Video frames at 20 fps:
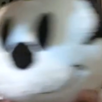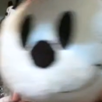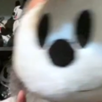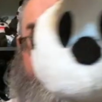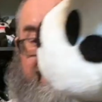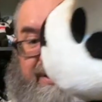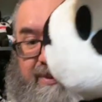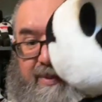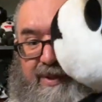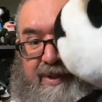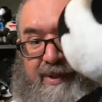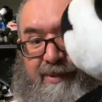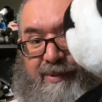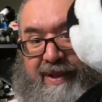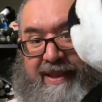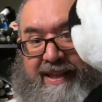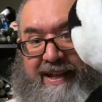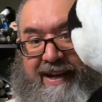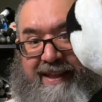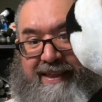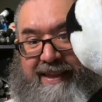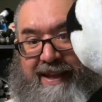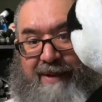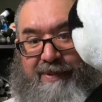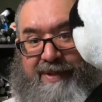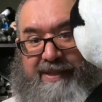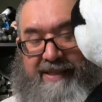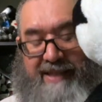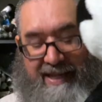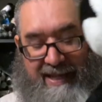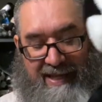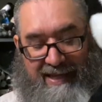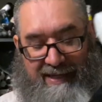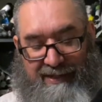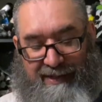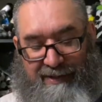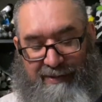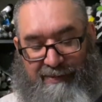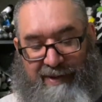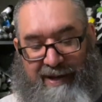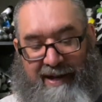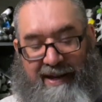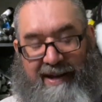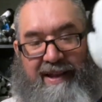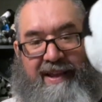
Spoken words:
This was the one that I thought was the Easter one.